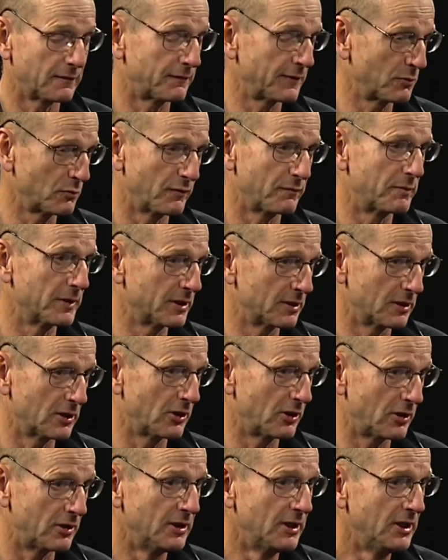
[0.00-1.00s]
I think we've been a
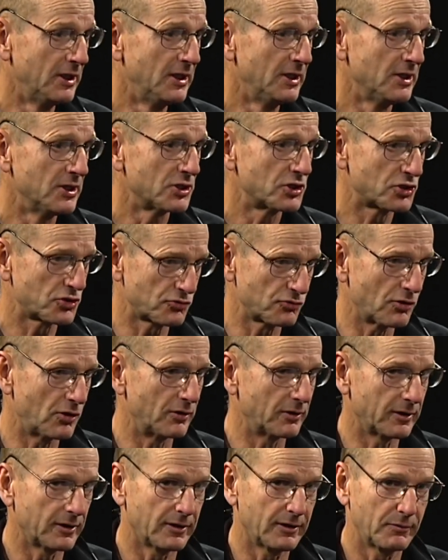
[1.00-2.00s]
lot
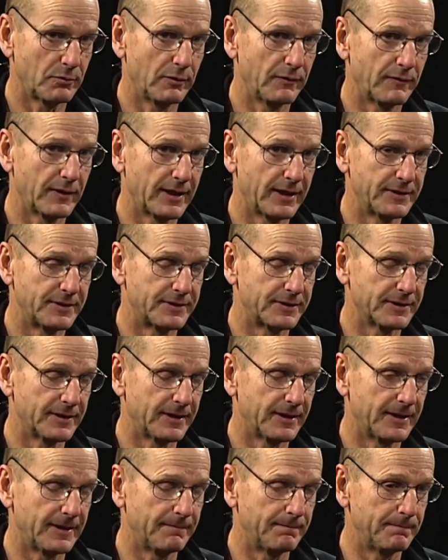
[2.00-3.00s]
stronger. We've had
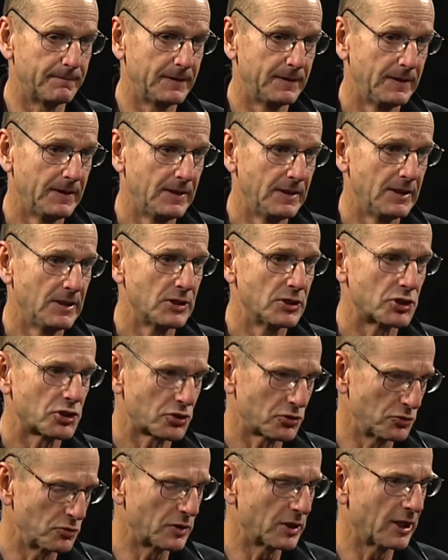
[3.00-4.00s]
um,
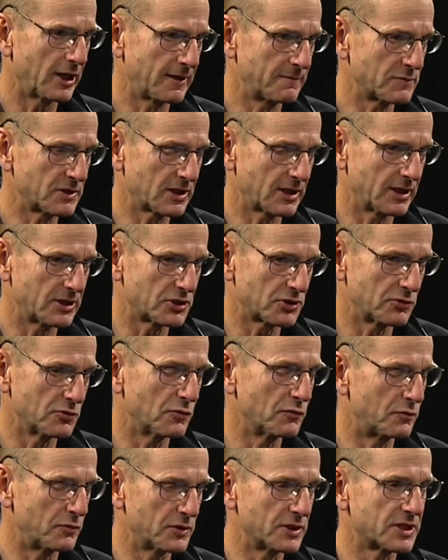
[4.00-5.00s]
two games against
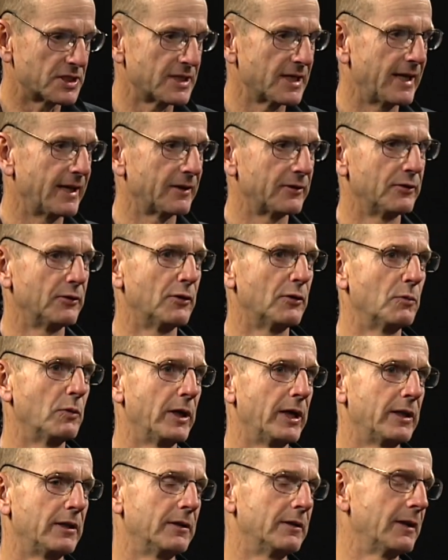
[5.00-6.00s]
Northwood and Saginaw
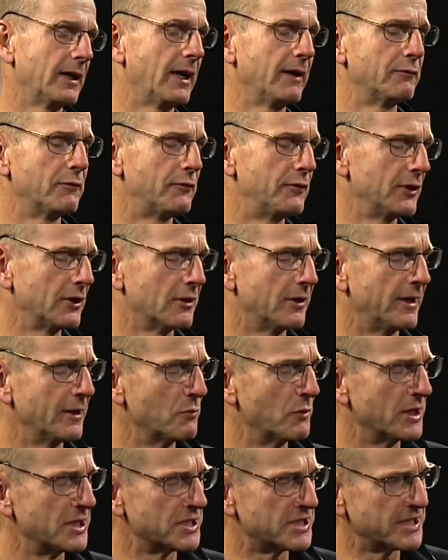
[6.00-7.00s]
when everything kind
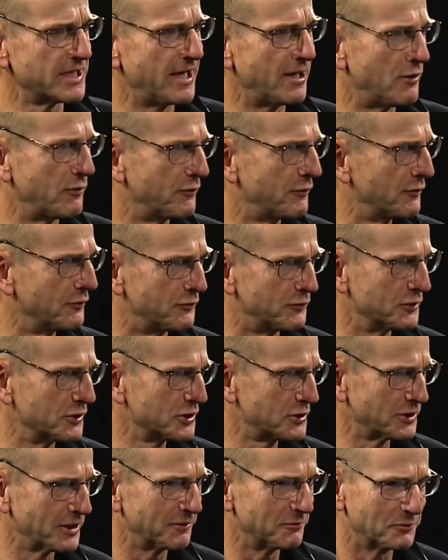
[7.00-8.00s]
of went south for
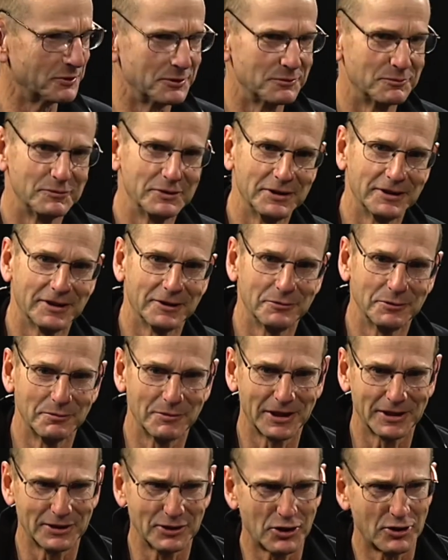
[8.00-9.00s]
us. We, you know, we
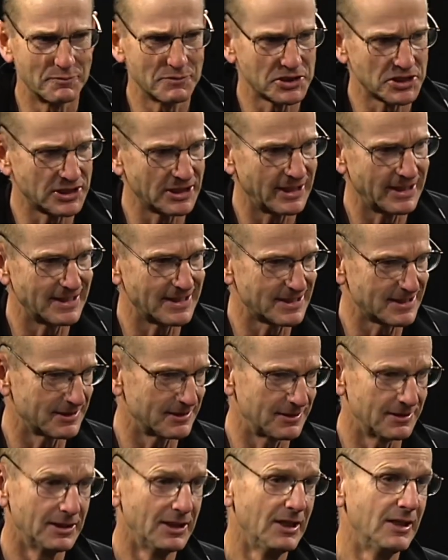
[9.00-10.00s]
made a lot of mistakes
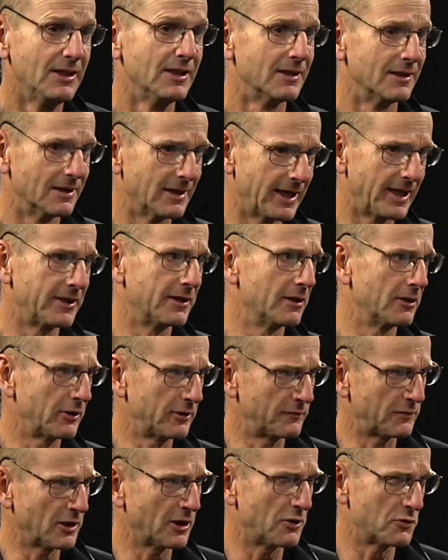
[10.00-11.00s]
and let in a
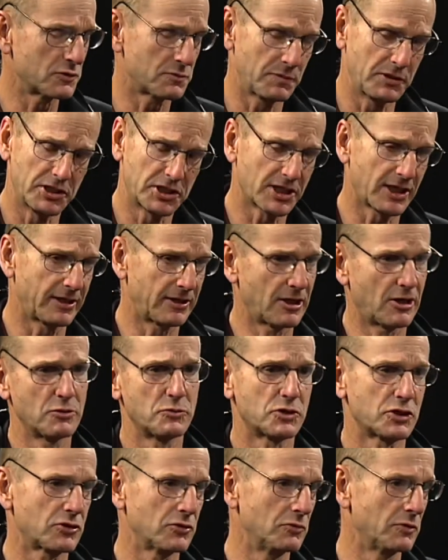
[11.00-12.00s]
lot of goals. But you take
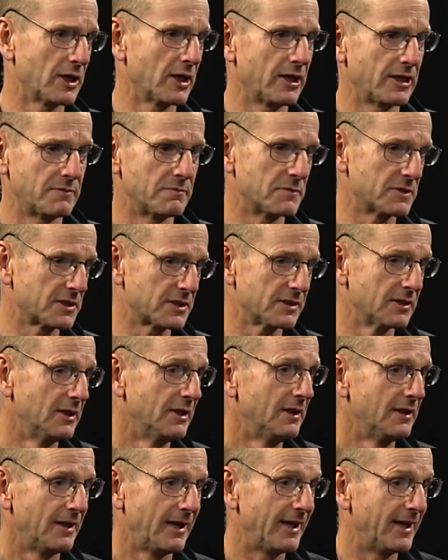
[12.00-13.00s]
those two games
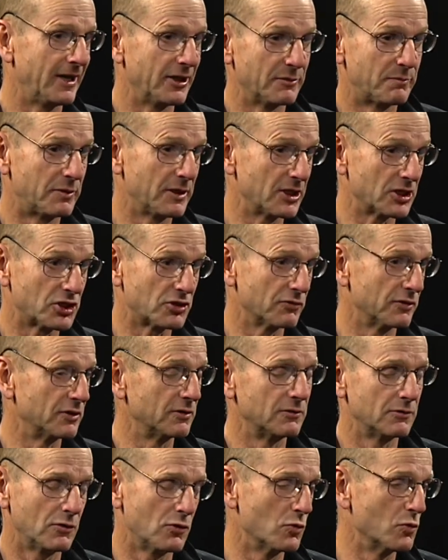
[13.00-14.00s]
out of the picture,
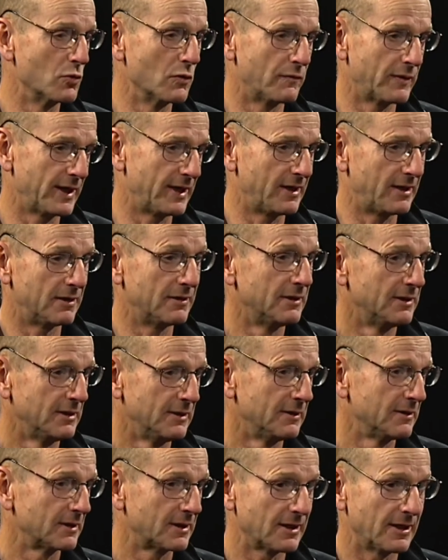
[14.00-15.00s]
and all of our
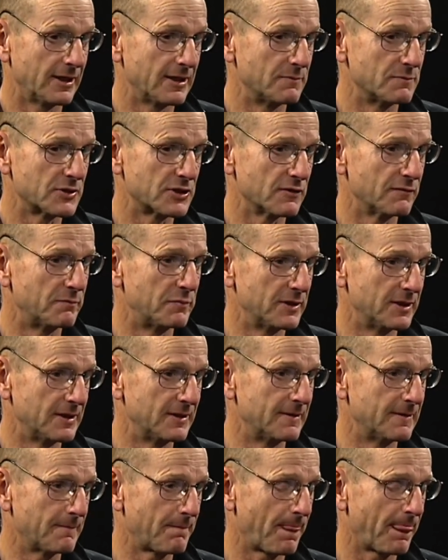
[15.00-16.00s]
games have
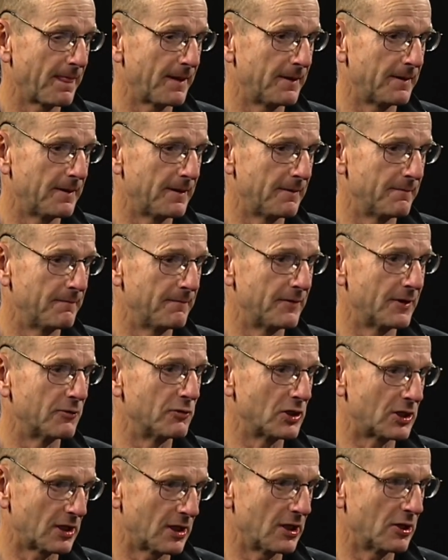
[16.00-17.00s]
been um,
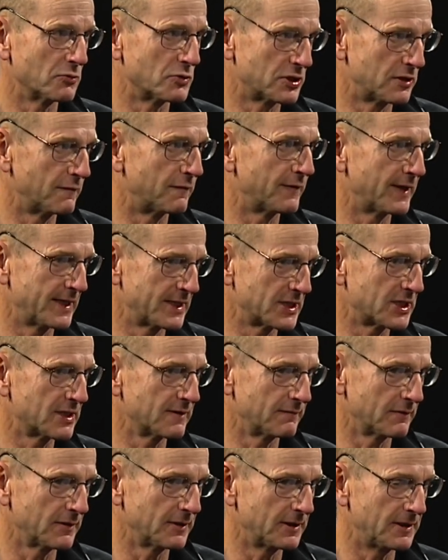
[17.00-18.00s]
very close
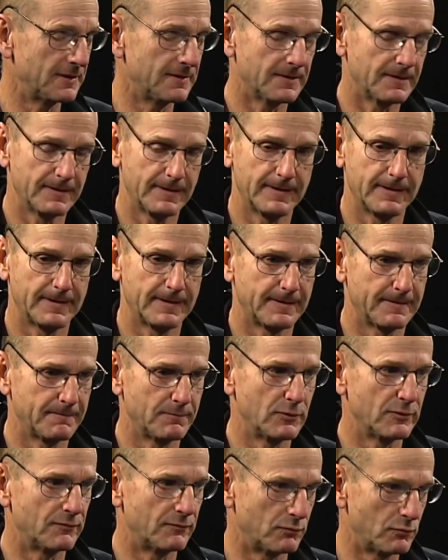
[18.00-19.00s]
defensively uh,
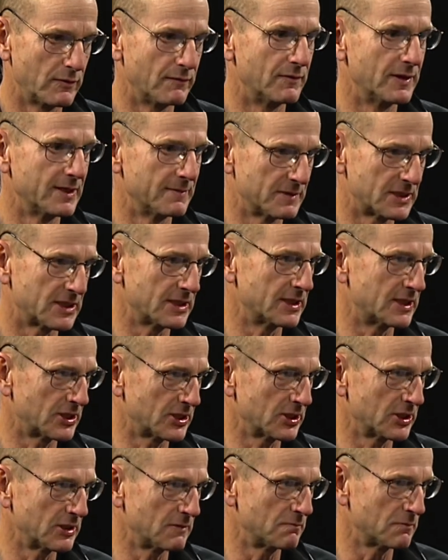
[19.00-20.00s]
with, with limited
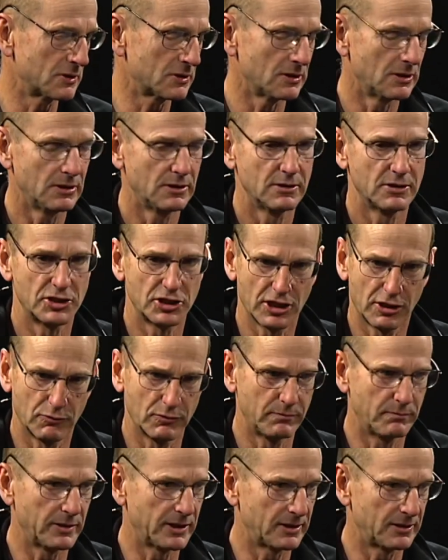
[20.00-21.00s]
teams.
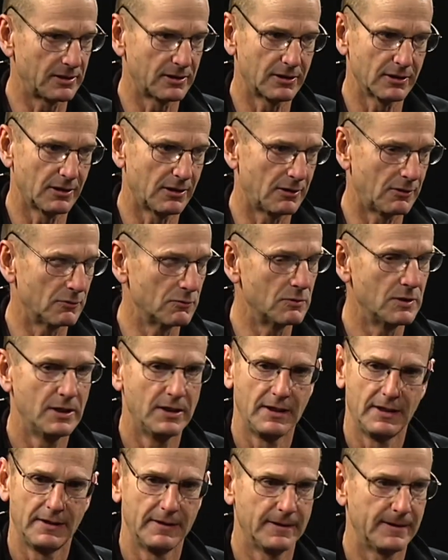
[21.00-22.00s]
Joe and Ben in goal.
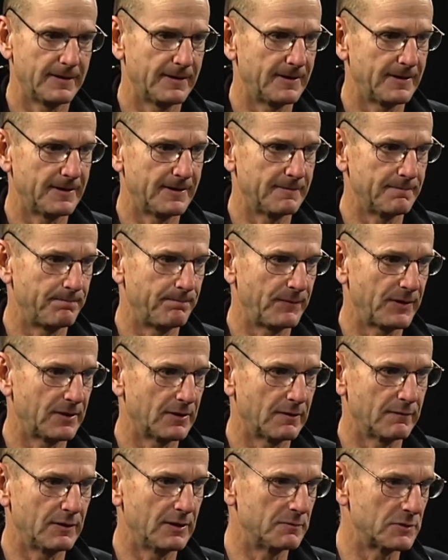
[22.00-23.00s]
Um, you
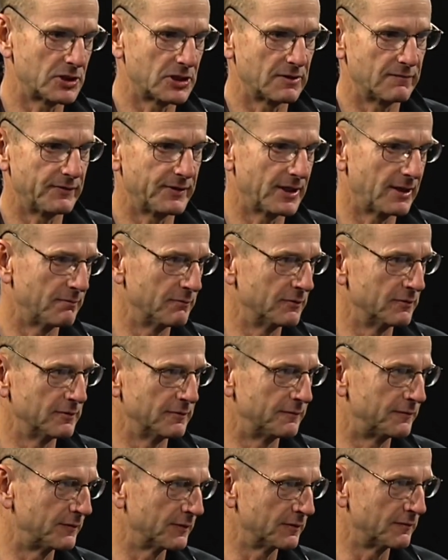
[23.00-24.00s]
know, I've limited the number
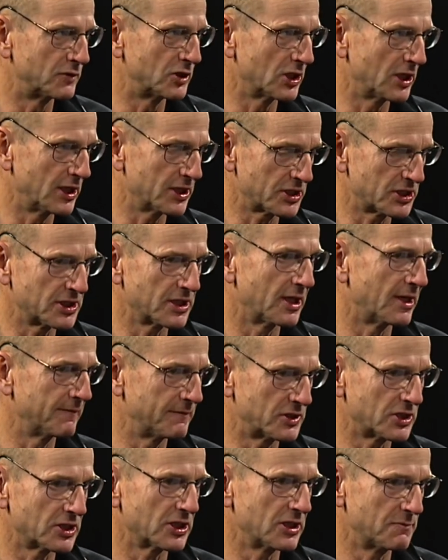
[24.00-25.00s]
of, of chances that
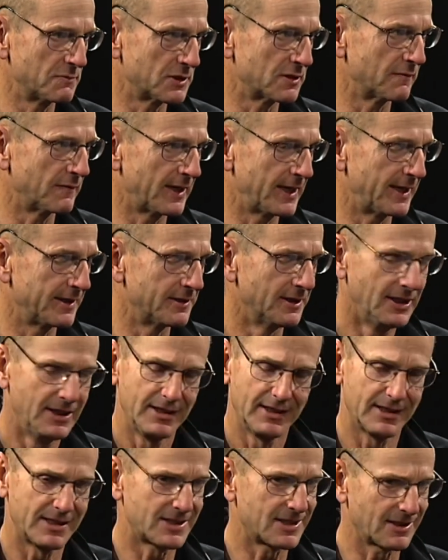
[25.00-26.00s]
other teams have had.
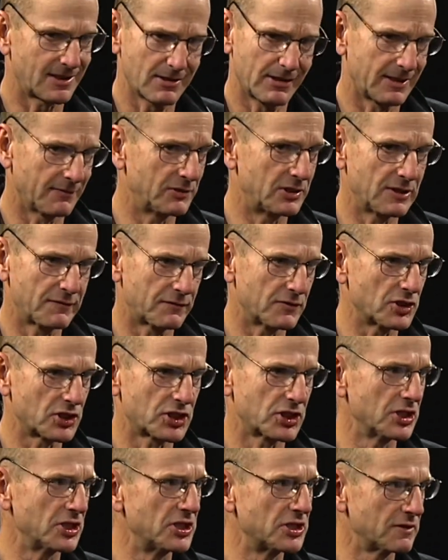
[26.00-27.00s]
And it's a kind of a different
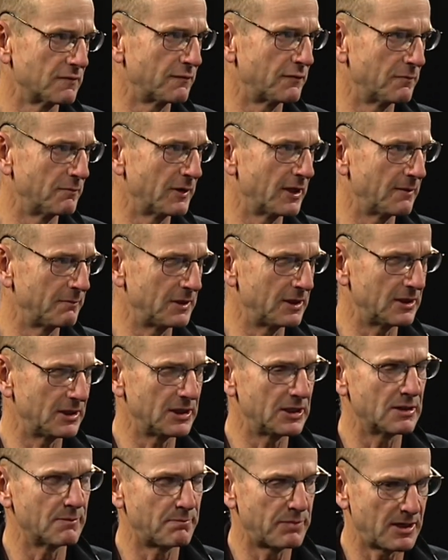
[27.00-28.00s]
season from them in,
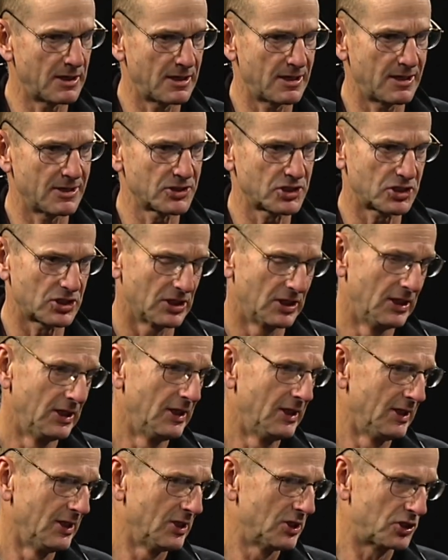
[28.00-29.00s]
in the past
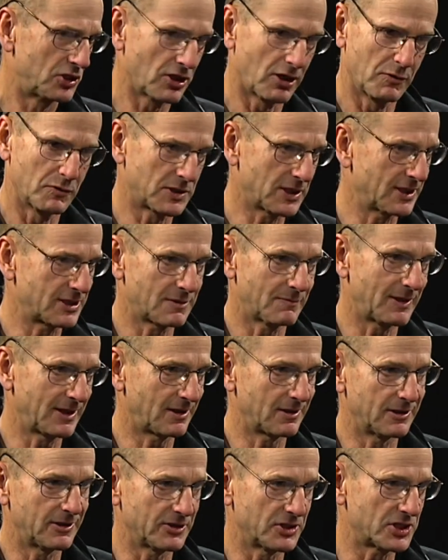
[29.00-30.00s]
has had to
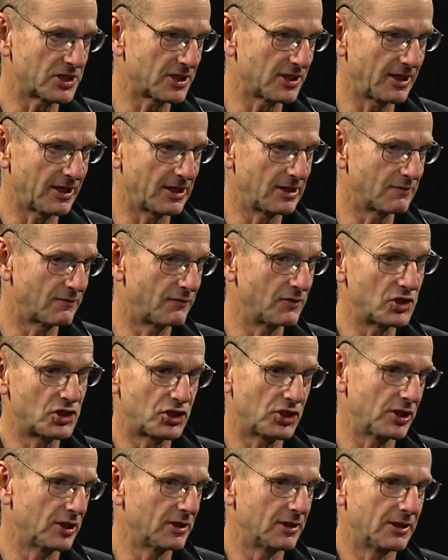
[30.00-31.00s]
make a lot of saves
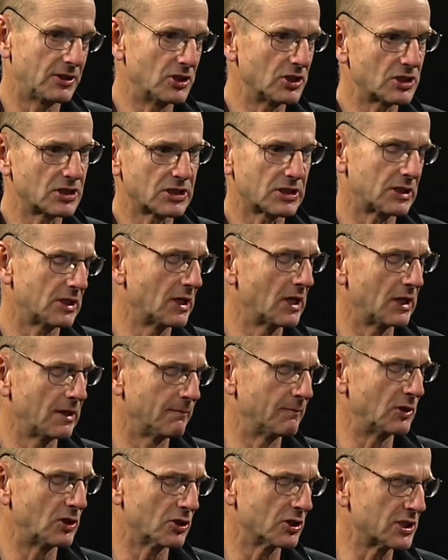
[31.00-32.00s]
this year. They just
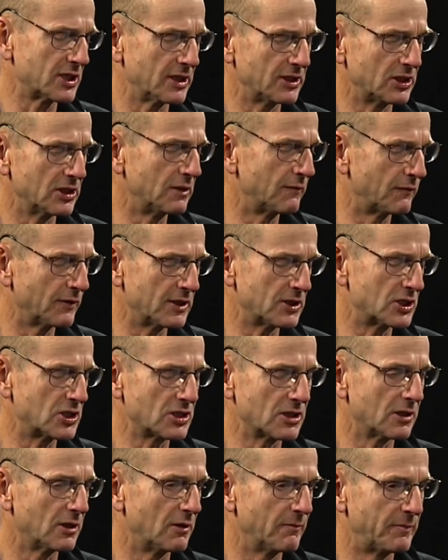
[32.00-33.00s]
because our defence
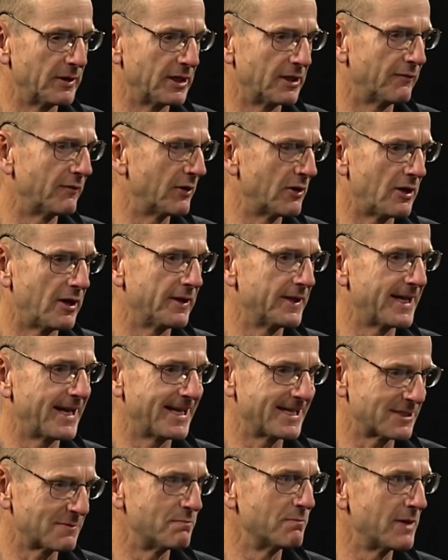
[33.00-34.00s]
is a lot better, there aren't
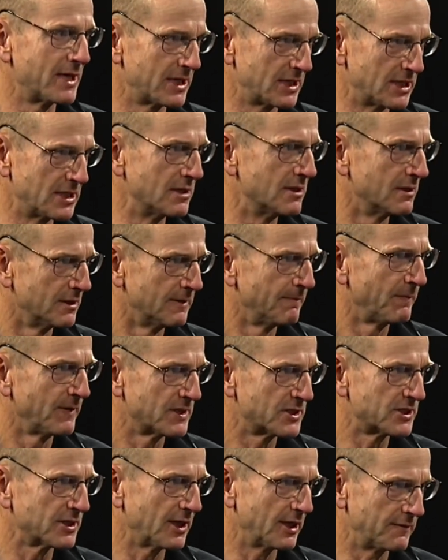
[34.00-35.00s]
as many
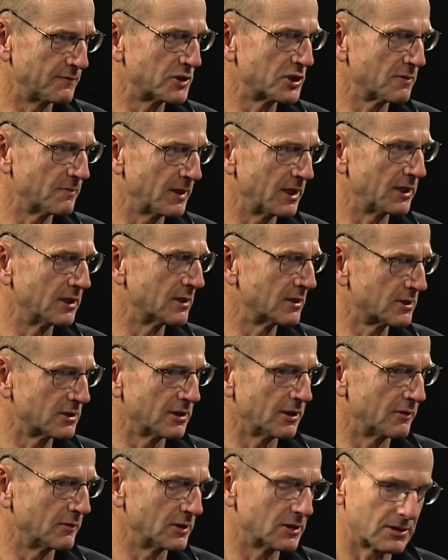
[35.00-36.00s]
saves to make.
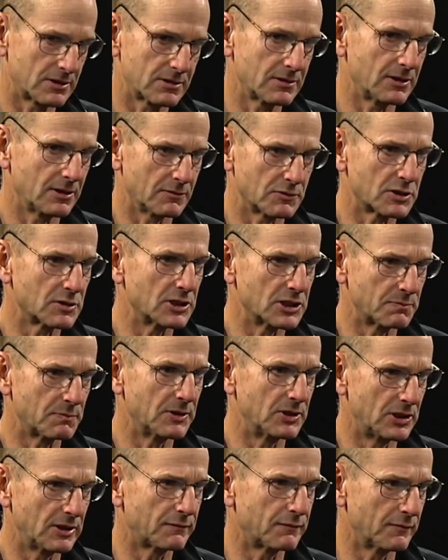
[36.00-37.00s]
So it's you know it's, it's
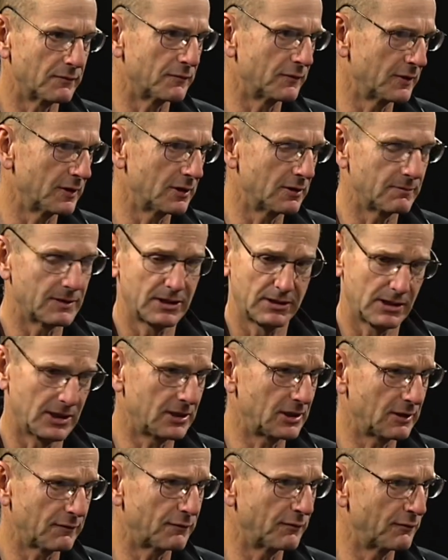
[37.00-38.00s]
been different for him and,
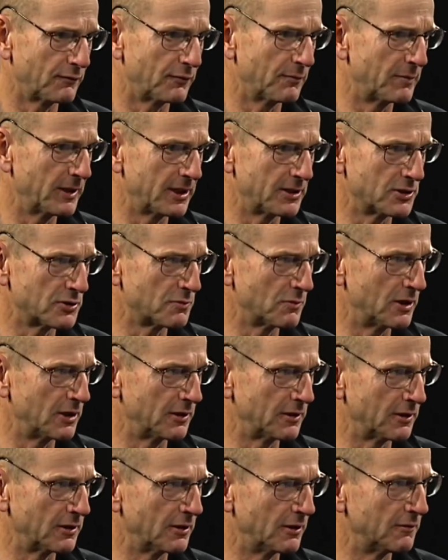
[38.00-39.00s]
and different for Ben as
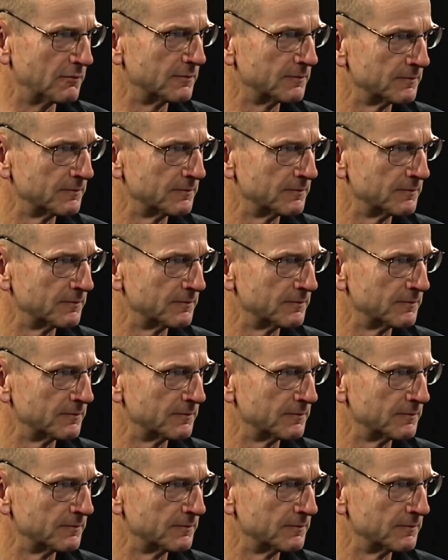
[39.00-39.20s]
well in goal.